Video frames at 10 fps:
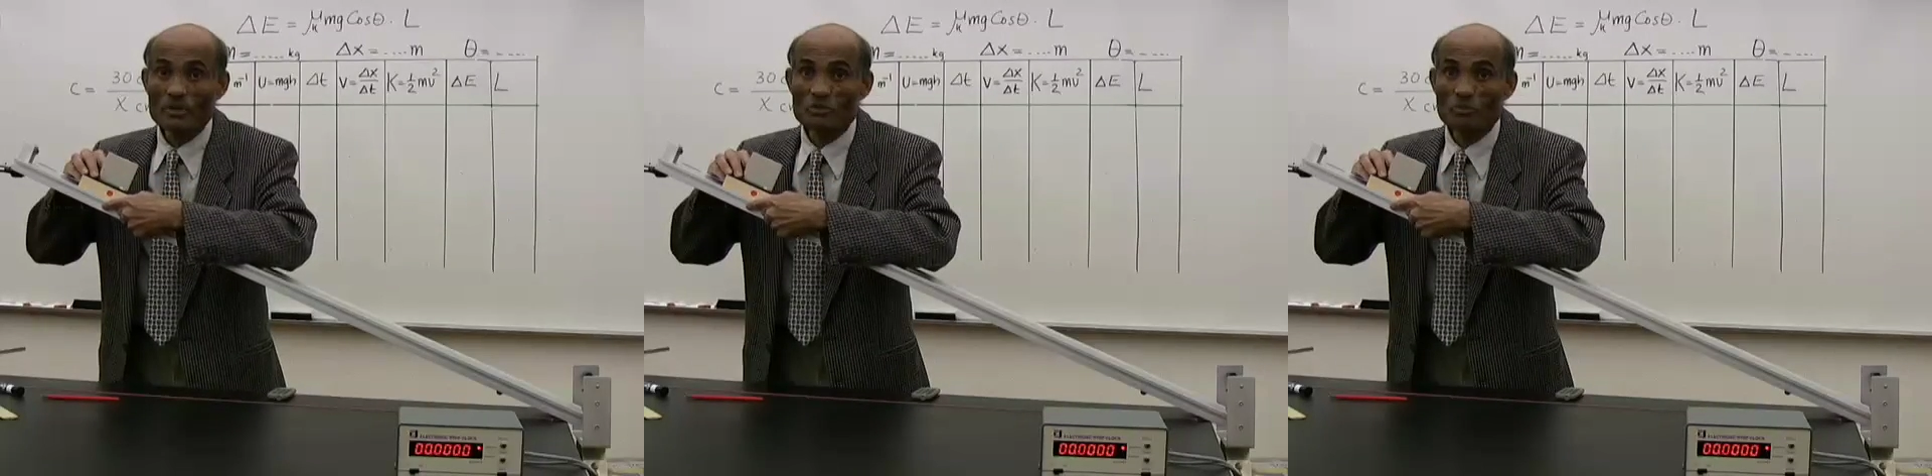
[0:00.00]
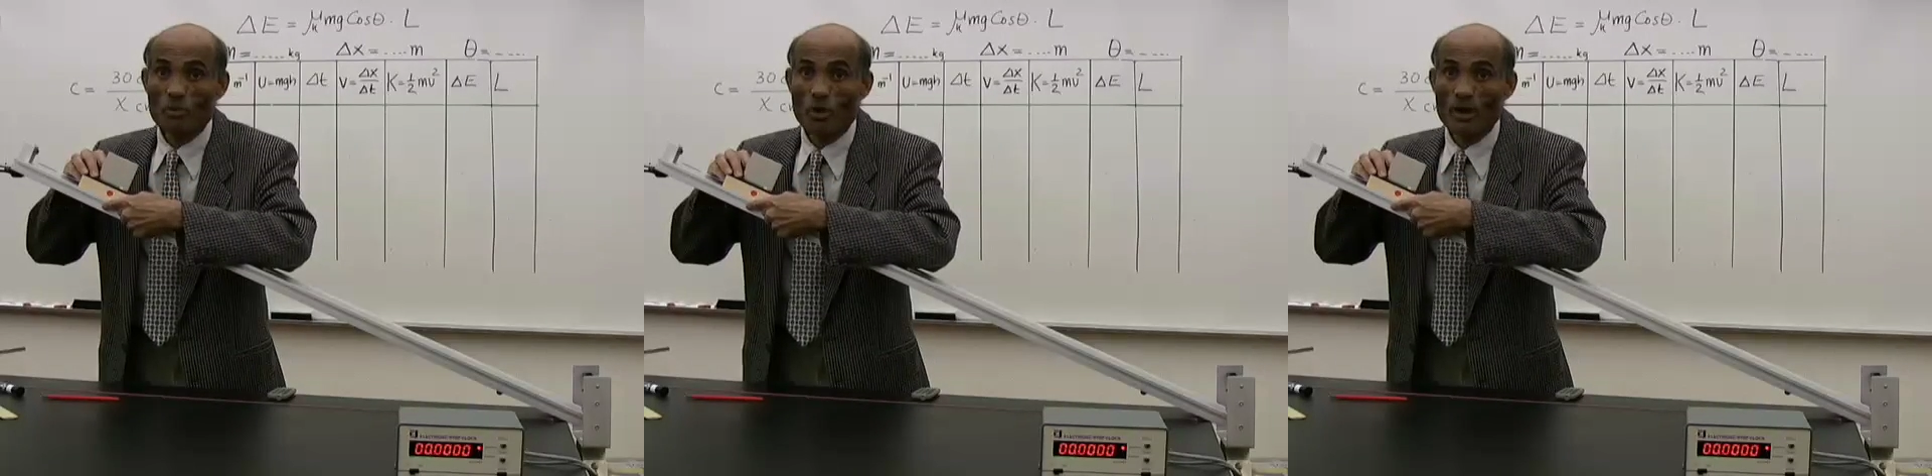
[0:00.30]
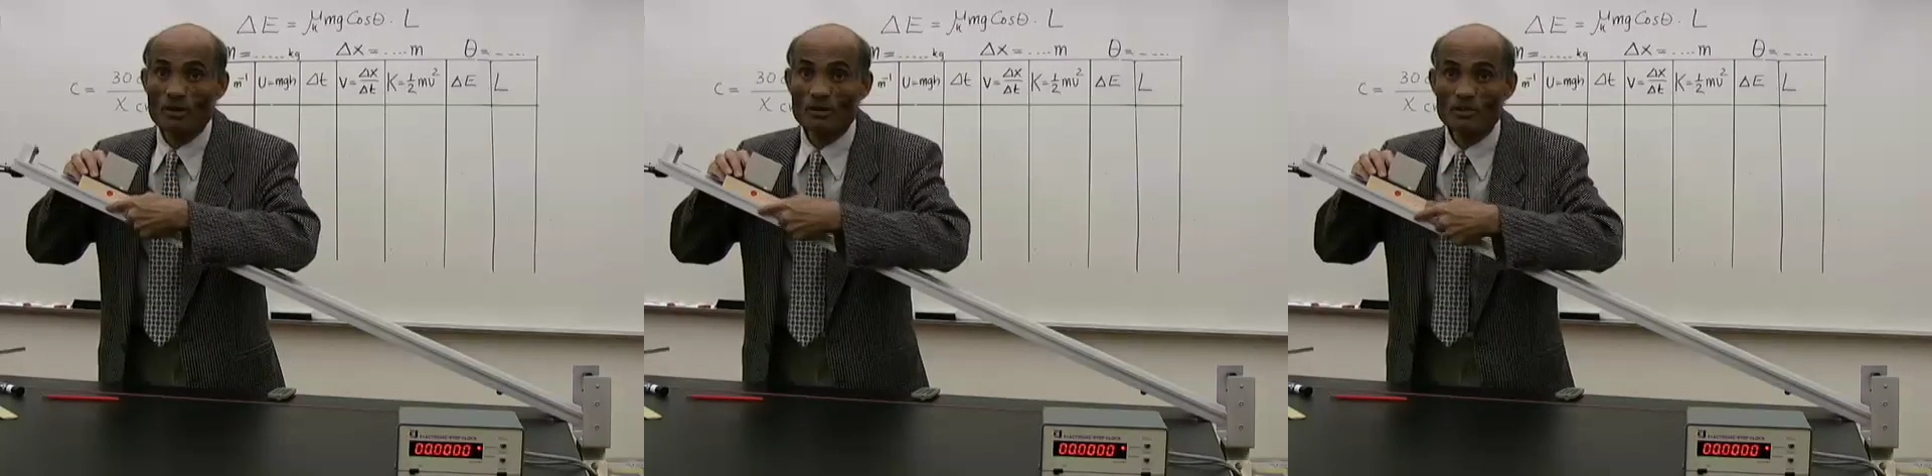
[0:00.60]
this
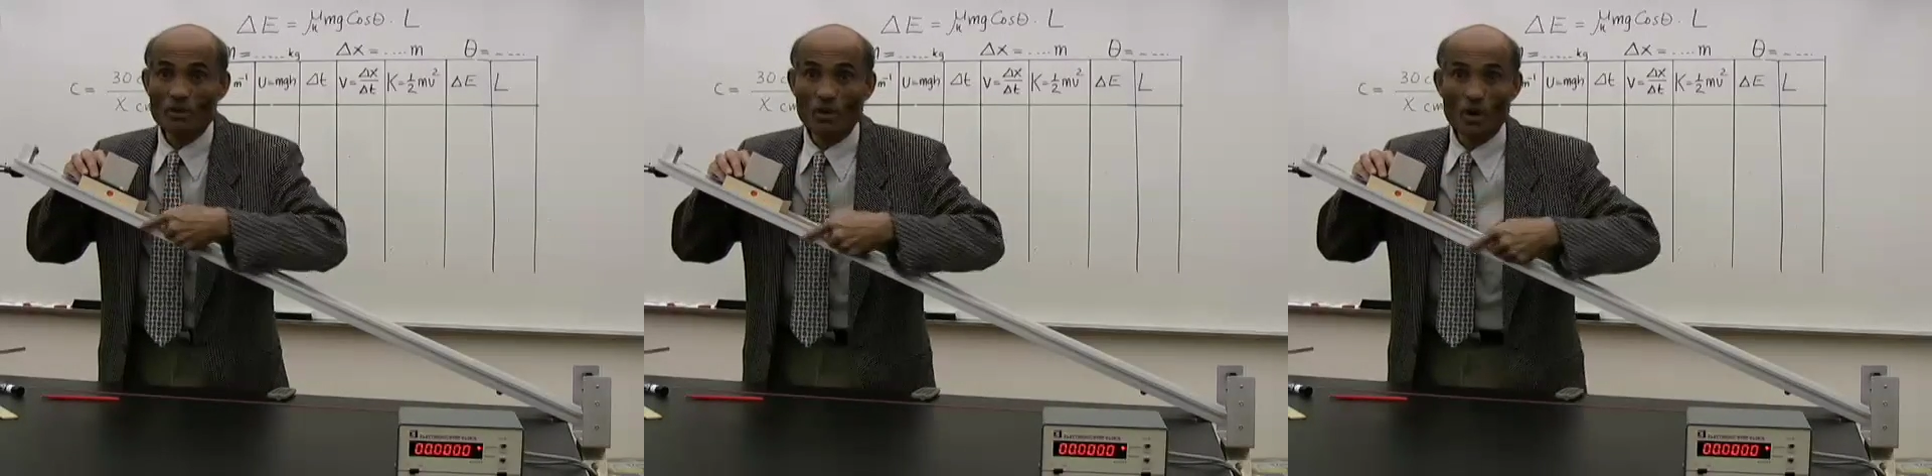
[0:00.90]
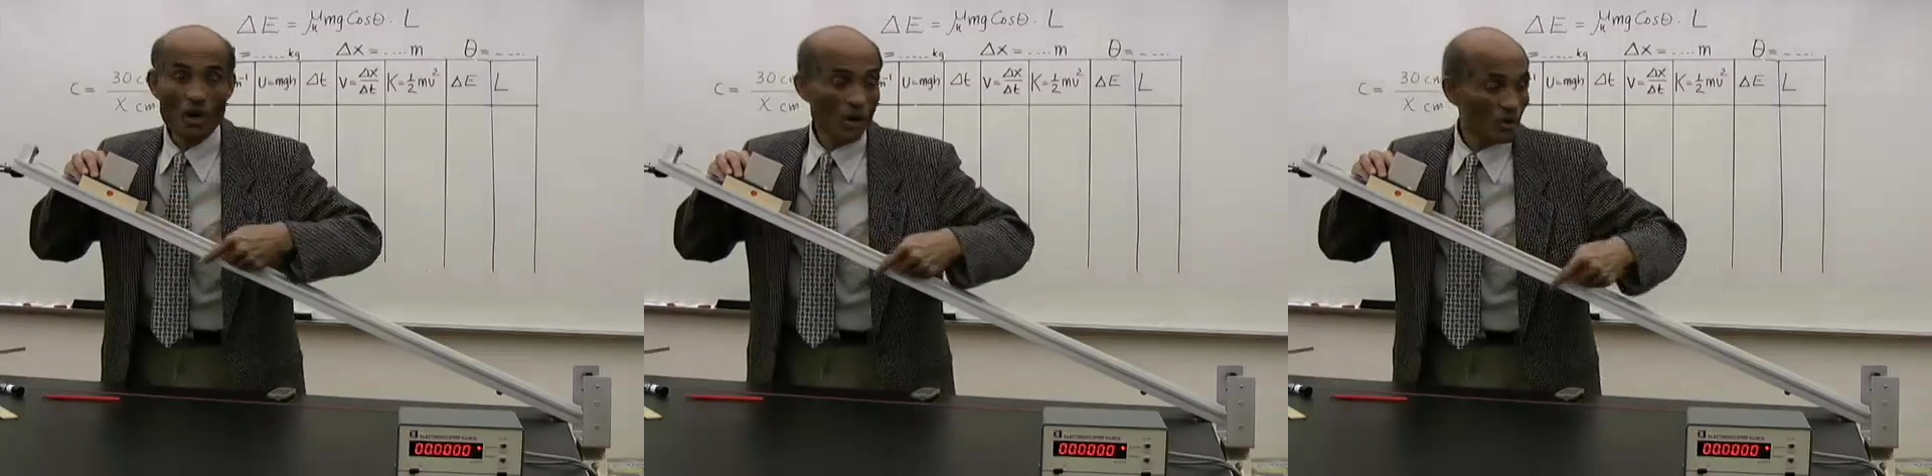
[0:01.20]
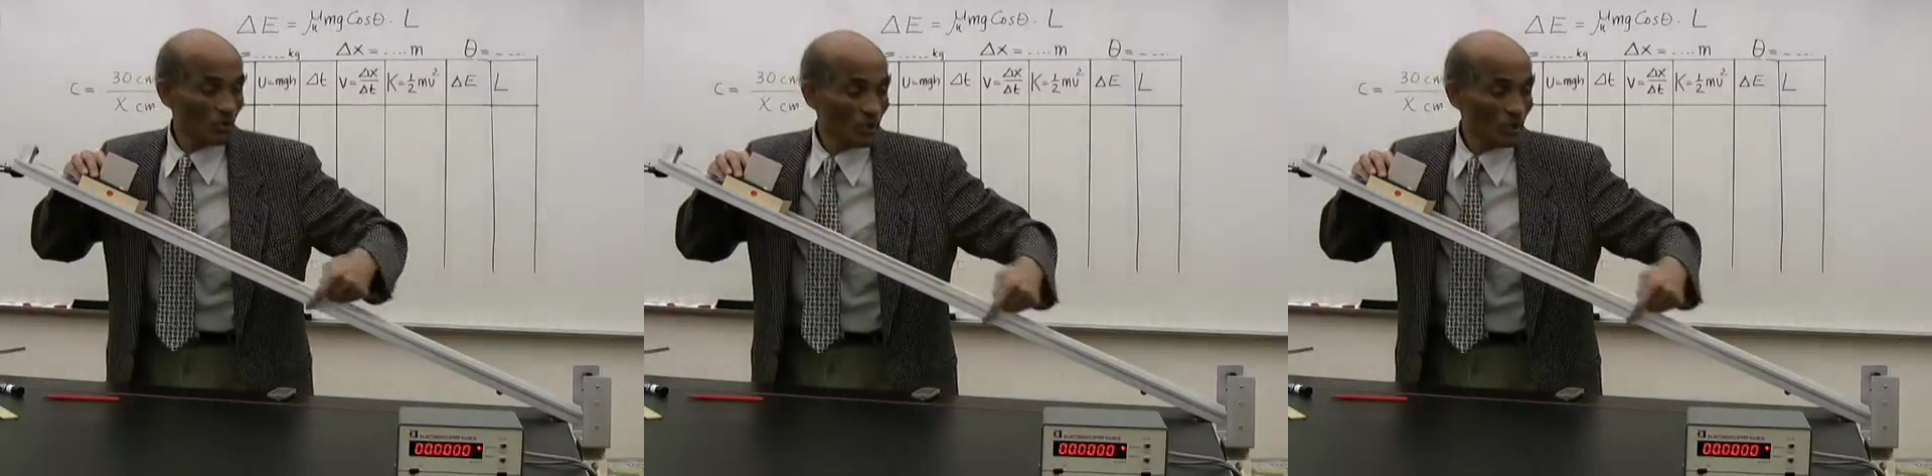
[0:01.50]
point all the